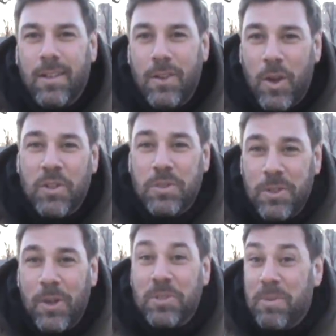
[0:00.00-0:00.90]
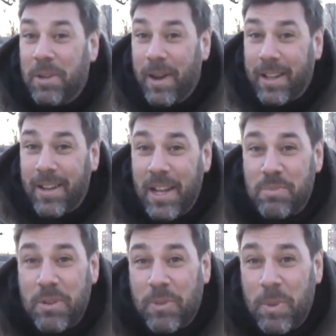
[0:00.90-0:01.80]
noticed me and
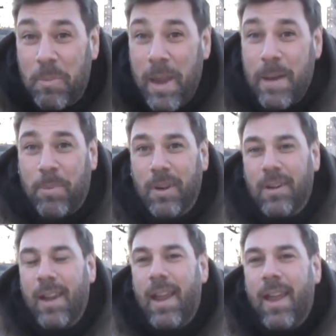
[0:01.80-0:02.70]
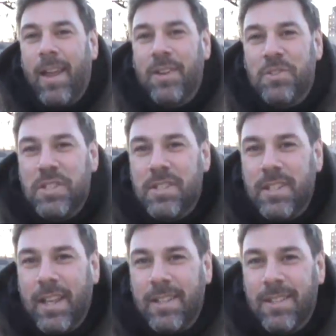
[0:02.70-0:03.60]
recognized me from the paper, and she
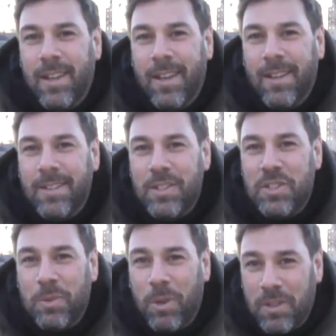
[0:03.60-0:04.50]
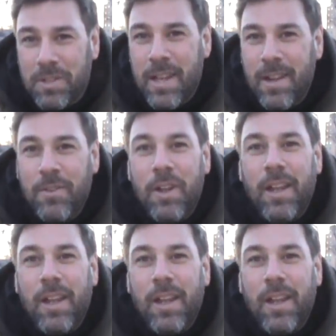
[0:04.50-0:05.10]
said, "Well, Dean,